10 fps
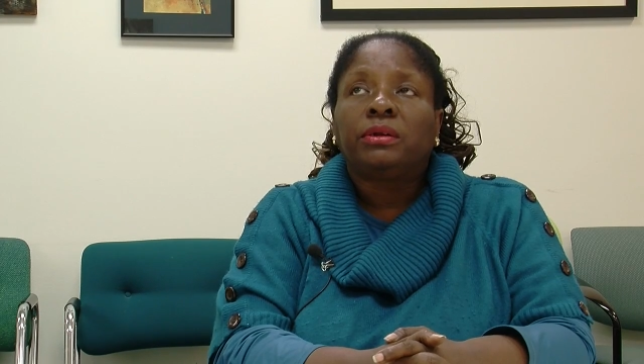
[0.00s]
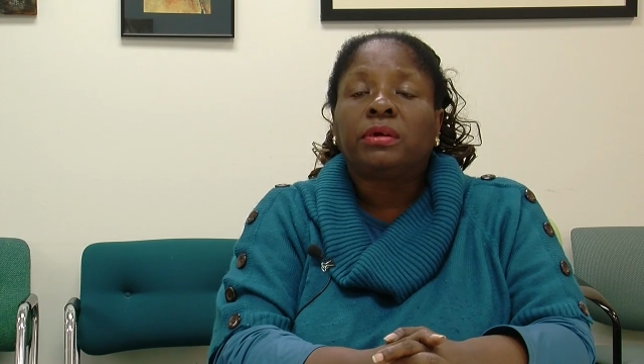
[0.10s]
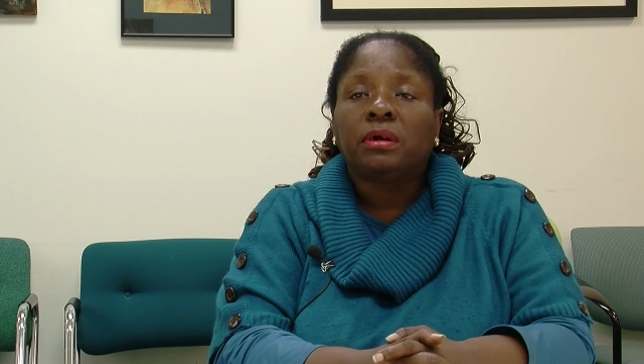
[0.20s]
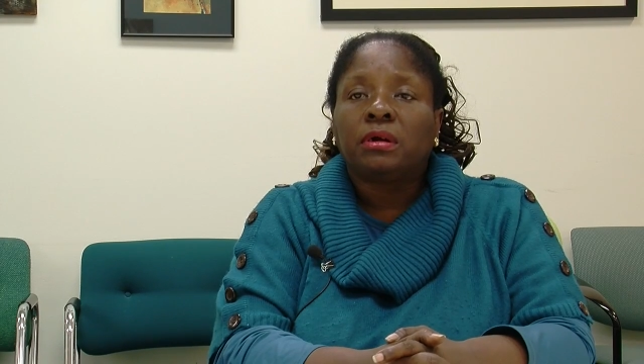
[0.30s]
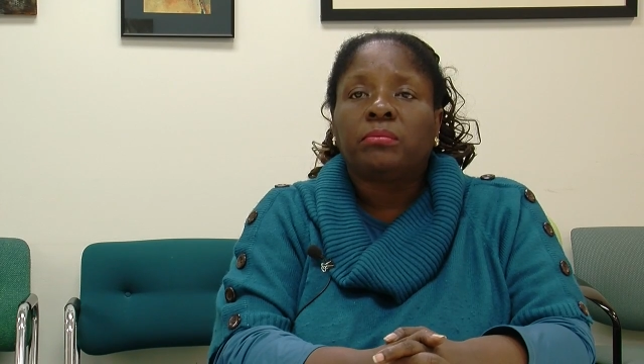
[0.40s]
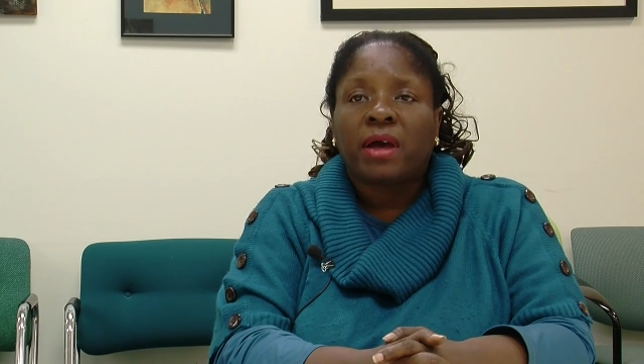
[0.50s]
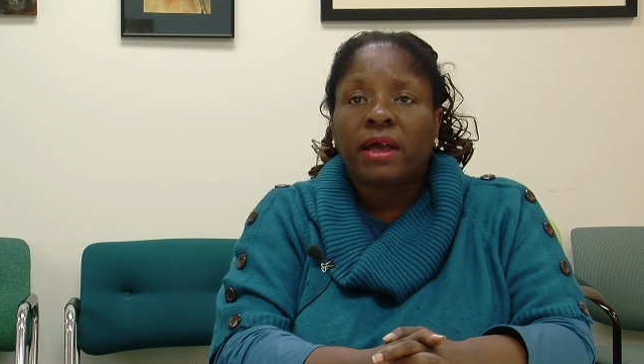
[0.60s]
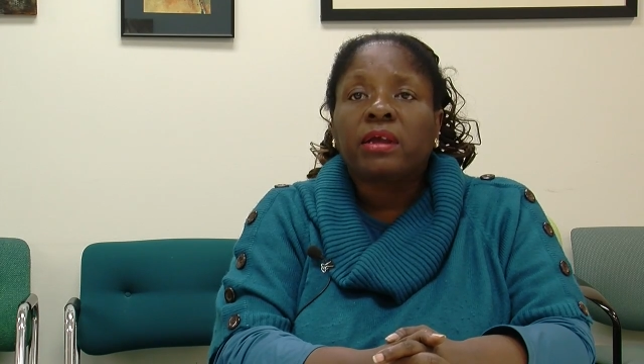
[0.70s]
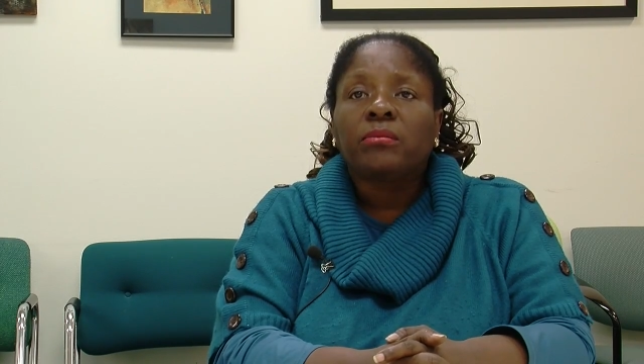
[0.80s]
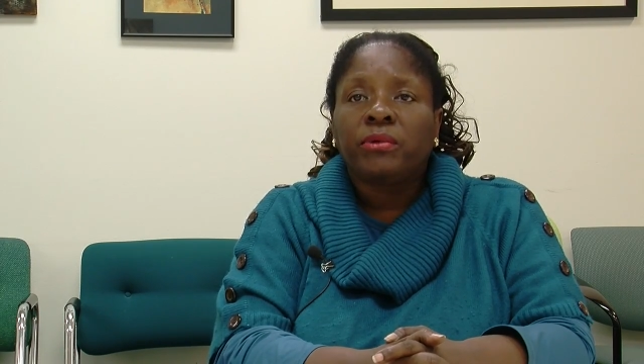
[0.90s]
turn
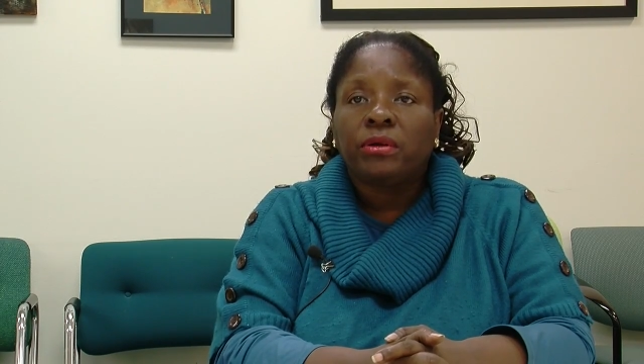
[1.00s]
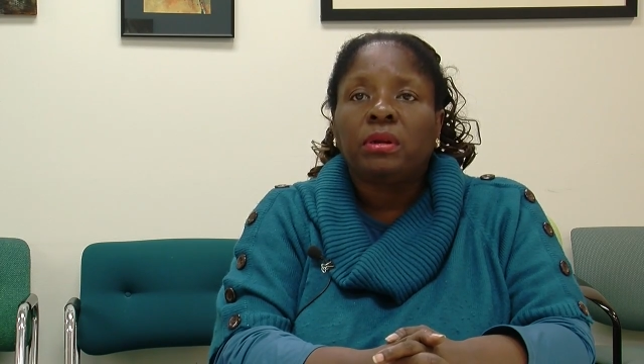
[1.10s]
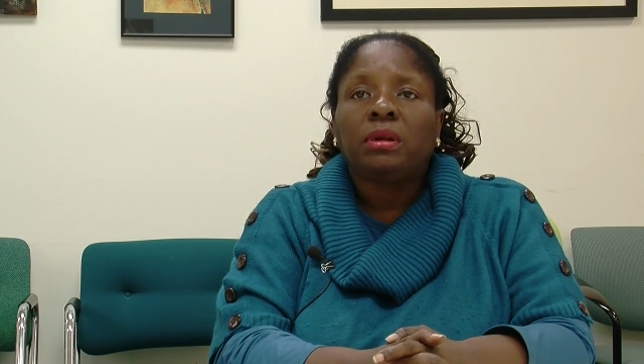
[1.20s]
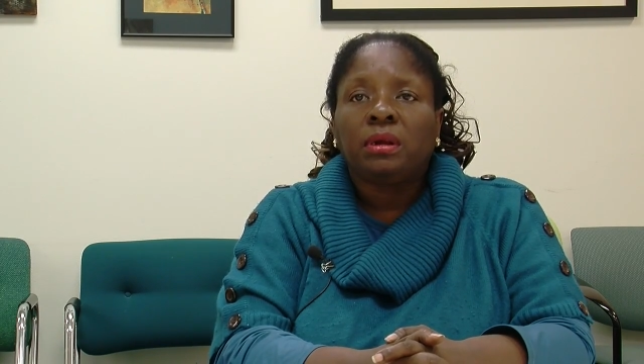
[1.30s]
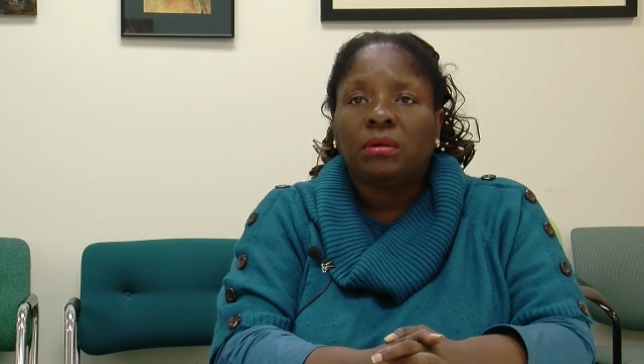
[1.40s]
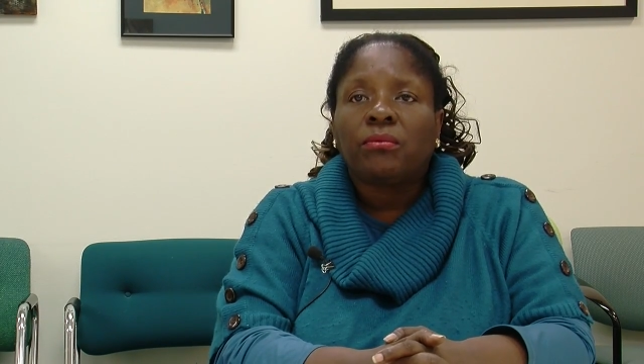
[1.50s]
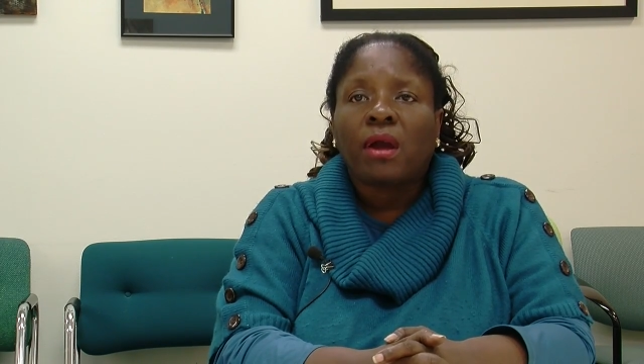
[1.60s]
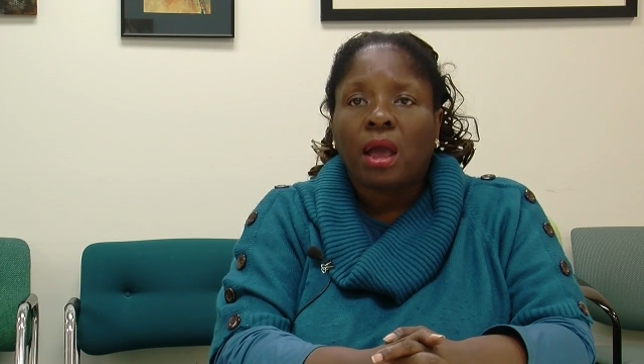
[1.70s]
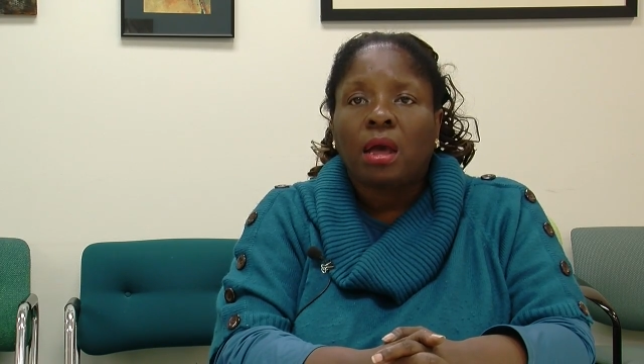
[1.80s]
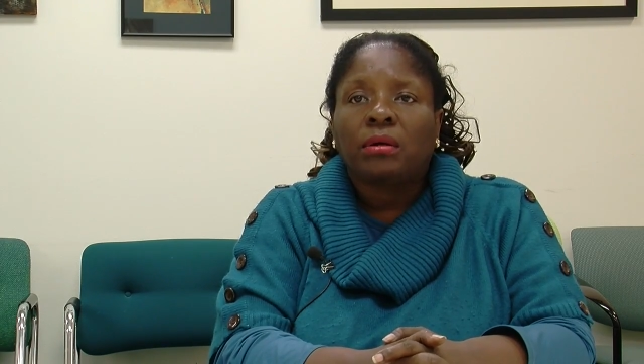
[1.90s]
my community
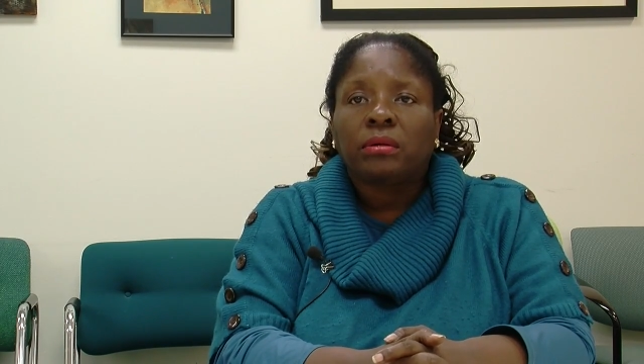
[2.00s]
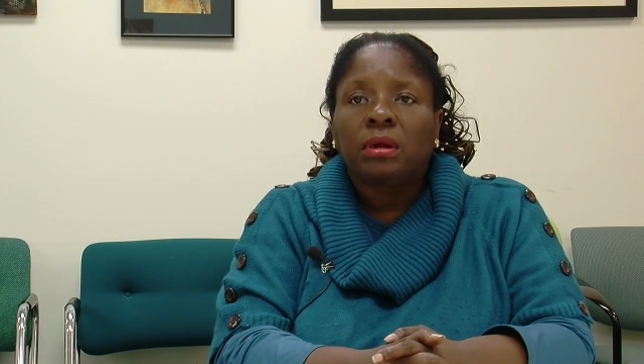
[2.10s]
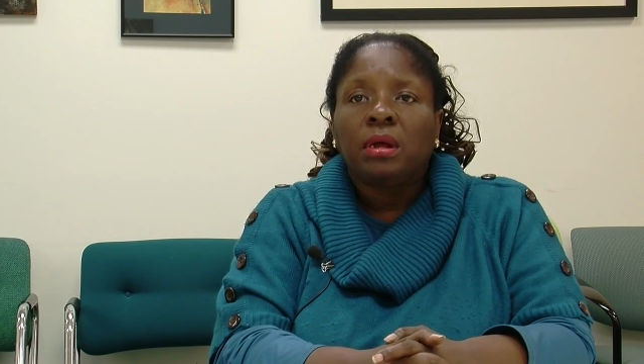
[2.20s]
around.